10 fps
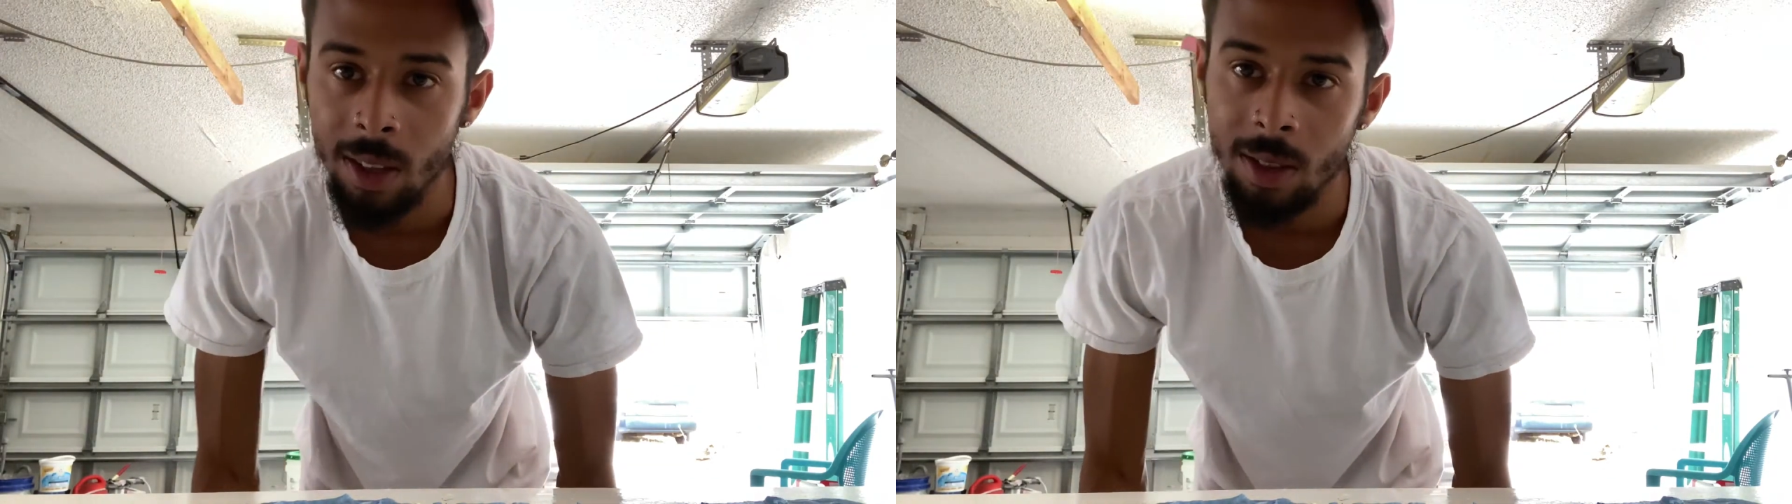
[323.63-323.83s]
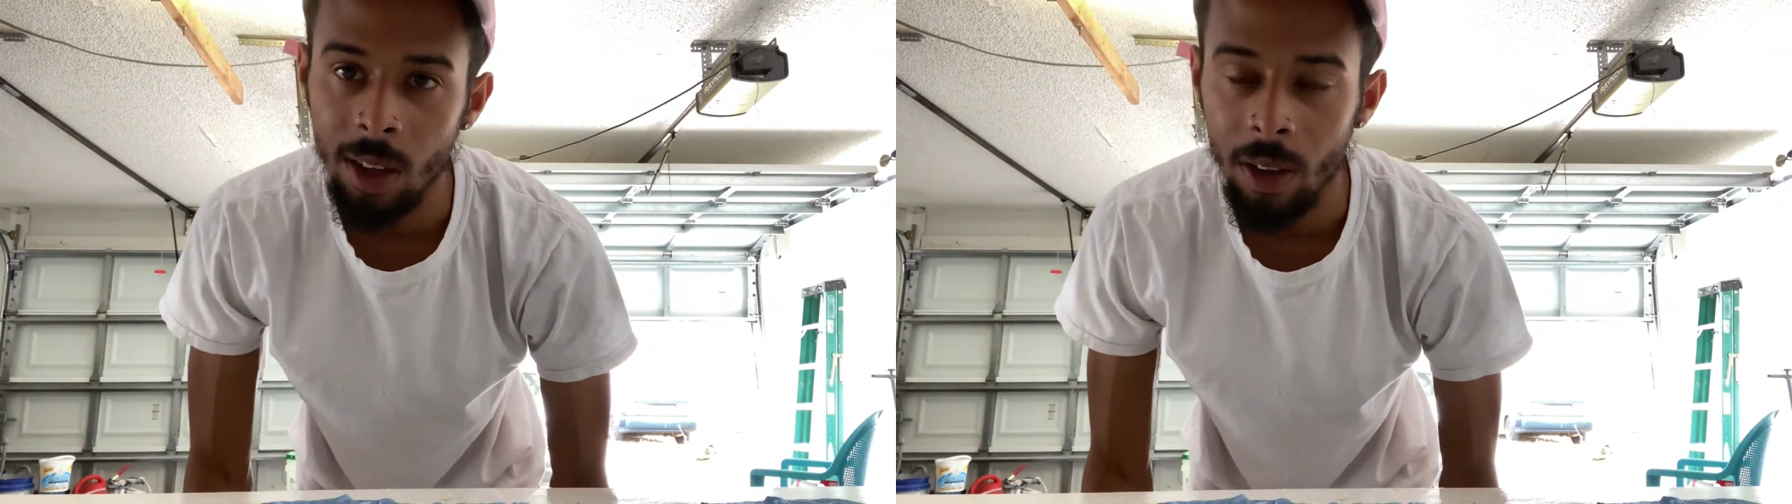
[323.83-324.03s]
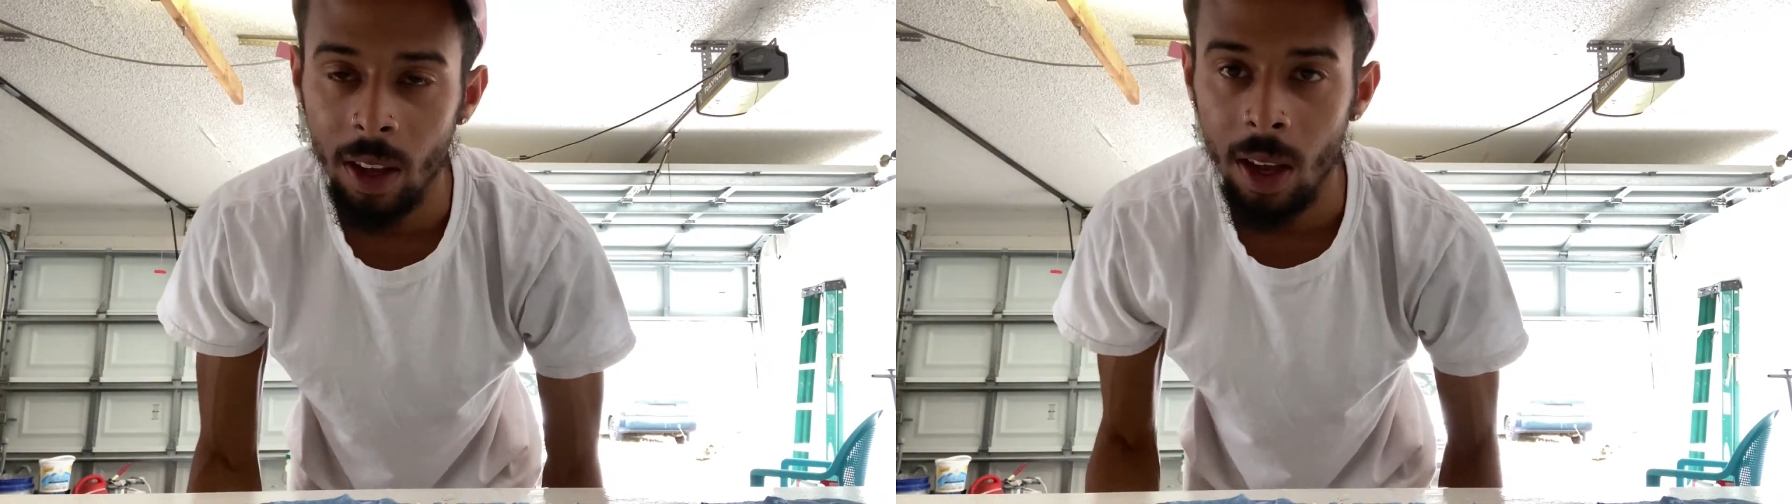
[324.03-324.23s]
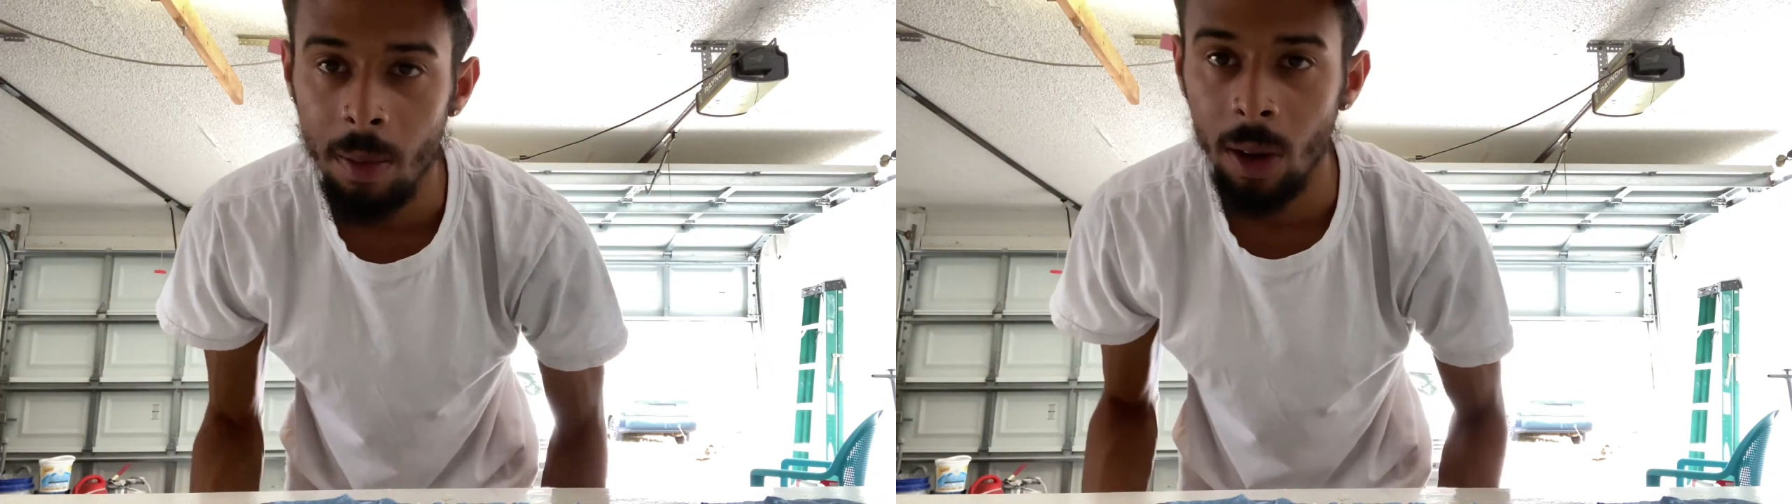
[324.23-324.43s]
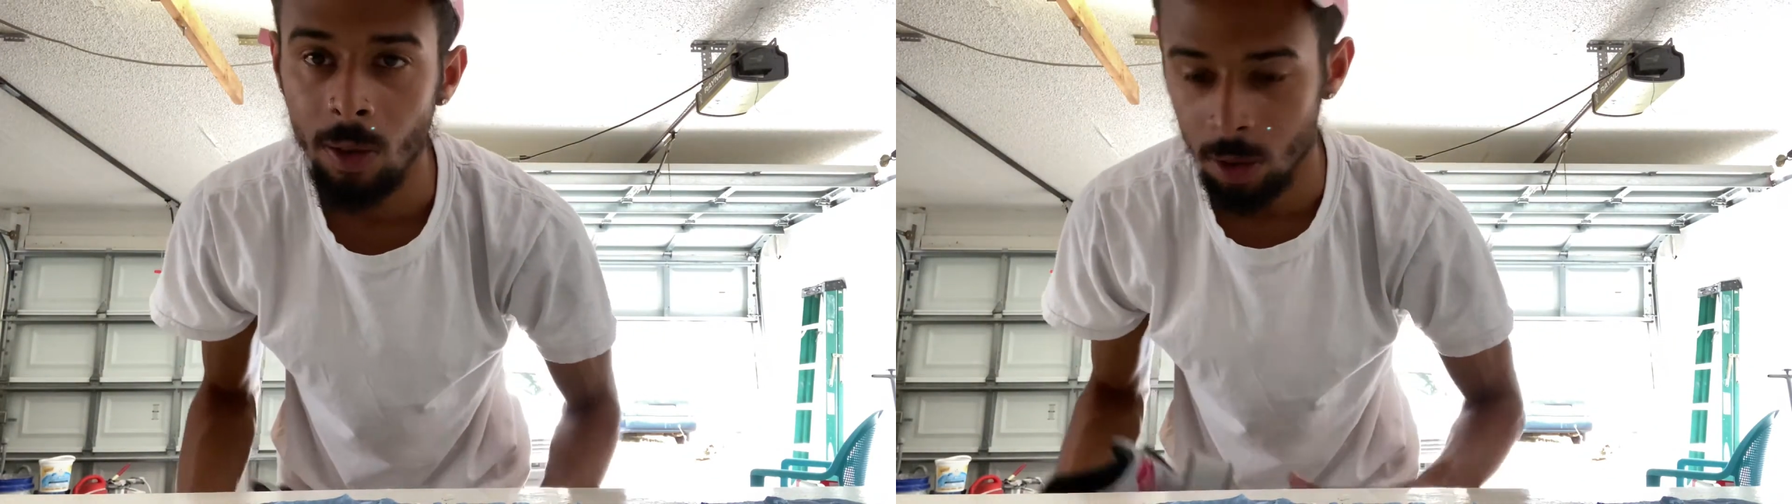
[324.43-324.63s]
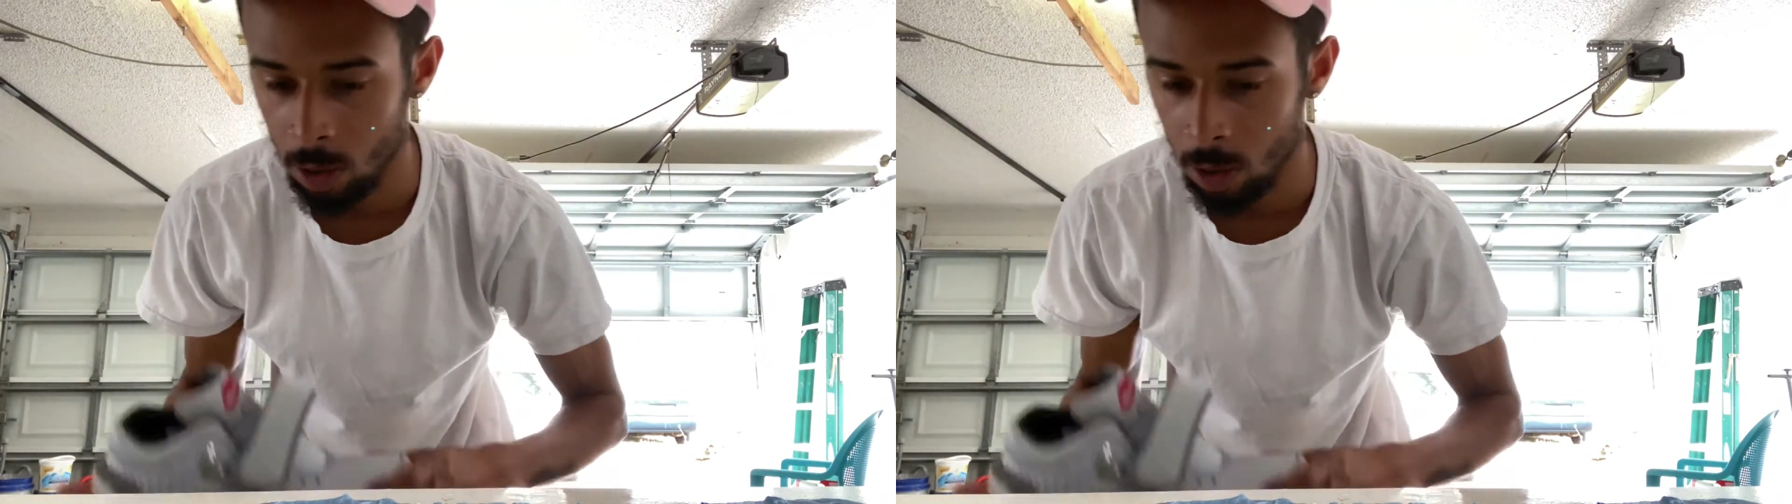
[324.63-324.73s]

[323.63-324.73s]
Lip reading: see how they came out.